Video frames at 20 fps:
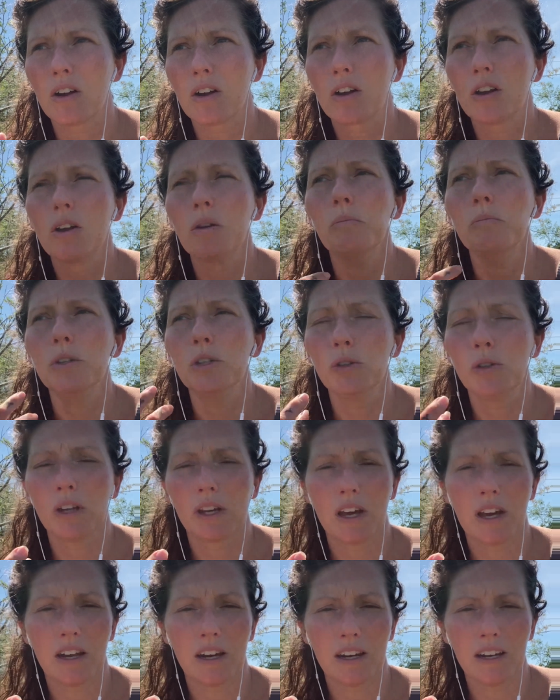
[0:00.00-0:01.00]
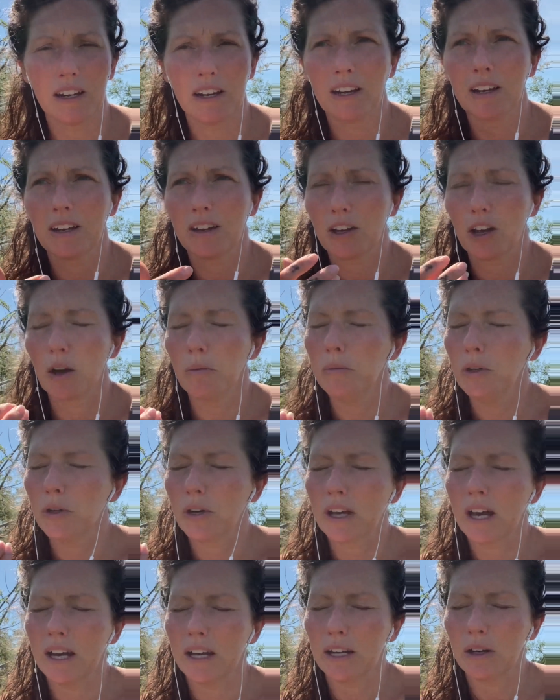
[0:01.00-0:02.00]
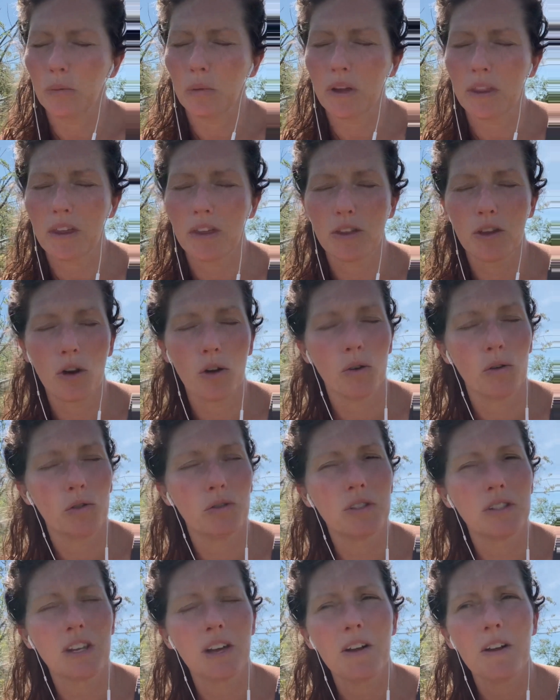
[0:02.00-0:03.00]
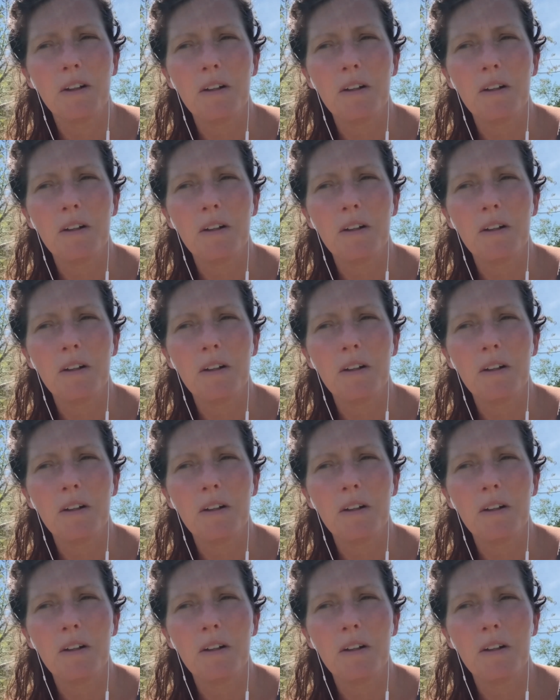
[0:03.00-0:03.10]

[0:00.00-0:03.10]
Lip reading: communicating with those